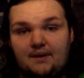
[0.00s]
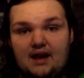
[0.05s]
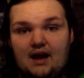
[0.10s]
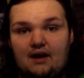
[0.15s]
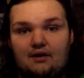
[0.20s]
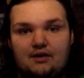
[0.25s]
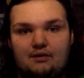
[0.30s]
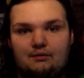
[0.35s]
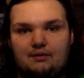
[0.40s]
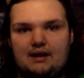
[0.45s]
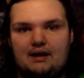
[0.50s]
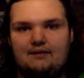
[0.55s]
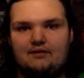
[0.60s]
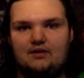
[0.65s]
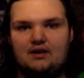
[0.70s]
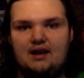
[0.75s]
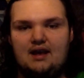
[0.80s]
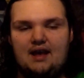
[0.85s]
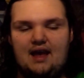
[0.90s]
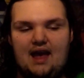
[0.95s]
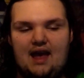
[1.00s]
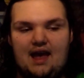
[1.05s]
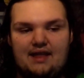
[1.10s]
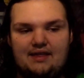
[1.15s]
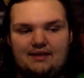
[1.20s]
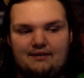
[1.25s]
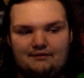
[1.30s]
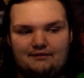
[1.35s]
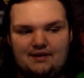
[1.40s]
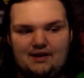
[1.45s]
I don't know, whatever.
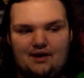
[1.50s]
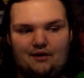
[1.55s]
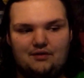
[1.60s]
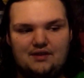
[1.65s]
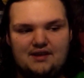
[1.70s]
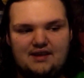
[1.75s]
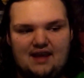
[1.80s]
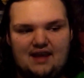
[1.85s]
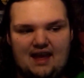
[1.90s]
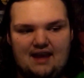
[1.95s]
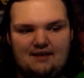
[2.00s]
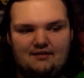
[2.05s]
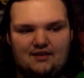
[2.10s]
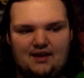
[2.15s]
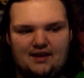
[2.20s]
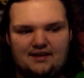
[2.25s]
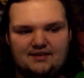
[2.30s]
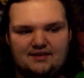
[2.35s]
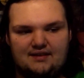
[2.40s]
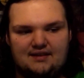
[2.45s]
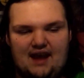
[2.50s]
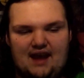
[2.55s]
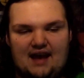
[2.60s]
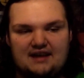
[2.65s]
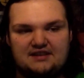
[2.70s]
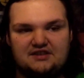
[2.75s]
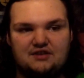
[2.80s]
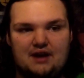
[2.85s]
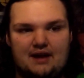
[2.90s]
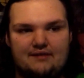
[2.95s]
And we only gave the
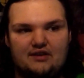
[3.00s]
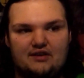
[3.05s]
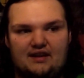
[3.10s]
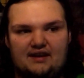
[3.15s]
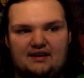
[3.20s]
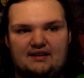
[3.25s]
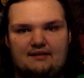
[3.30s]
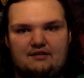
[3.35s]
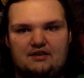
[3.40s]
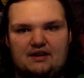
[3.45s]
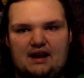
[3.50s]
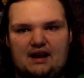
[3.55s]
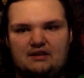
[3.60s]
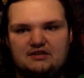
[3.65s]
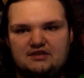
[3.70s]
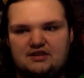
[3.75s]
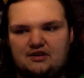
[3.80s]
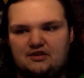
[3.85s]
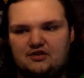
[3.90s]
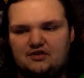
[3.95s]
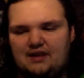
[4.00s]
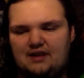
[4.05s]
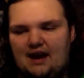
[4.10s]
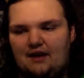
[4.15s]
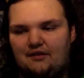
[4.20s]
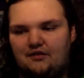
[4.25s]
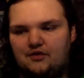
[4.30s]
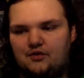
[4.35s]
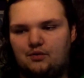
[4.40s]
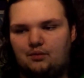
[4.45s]
taxi driver $11 or
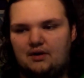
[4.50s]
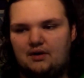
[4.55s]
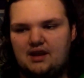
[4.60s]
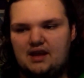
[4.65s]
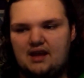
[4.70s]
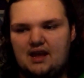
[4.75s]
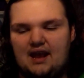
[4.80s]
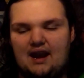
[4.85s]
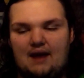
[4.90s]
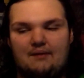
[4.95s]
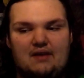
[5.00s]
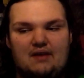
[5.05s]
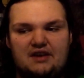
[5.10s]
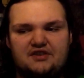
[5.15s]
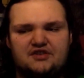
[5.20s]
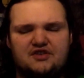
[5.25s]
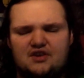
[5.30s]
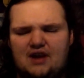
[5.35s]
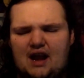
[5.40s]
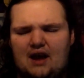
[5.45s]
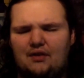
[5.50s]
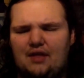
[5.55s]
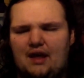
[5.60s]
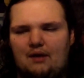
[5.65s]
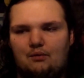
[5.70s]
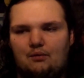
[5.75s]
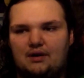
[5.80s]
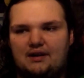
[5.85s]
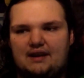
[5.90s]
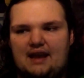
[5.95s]
out of 20, and I'm not sure how
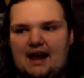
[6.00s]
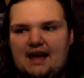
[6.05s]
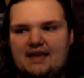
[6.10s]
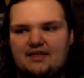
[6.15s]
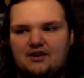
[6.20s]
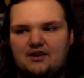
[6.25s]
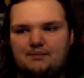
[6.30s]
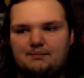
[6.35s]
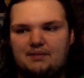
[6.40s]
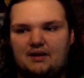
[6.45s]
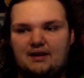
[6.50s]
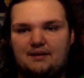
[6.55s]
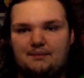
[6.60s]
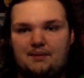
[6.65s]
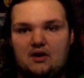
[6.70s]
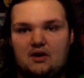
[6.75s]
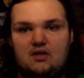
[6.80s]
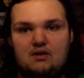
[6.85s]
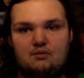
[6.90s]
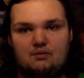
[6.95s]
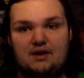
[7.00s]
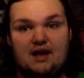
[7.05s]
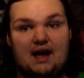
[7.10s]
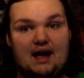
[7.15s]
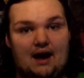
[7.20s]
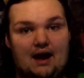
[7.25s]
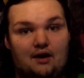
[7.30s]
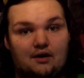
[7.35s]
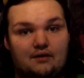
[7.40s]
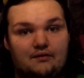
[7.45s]
that worked either, but apparently we
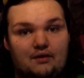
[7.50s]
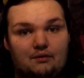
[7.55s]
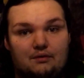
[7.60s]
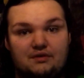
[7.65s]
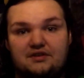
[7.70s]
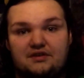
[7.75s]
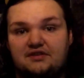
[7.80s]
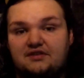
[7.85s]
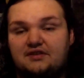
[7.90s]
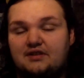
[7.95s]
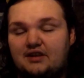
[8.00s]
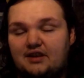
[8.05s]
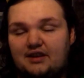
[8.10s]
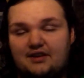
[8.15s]
got out of it, which is,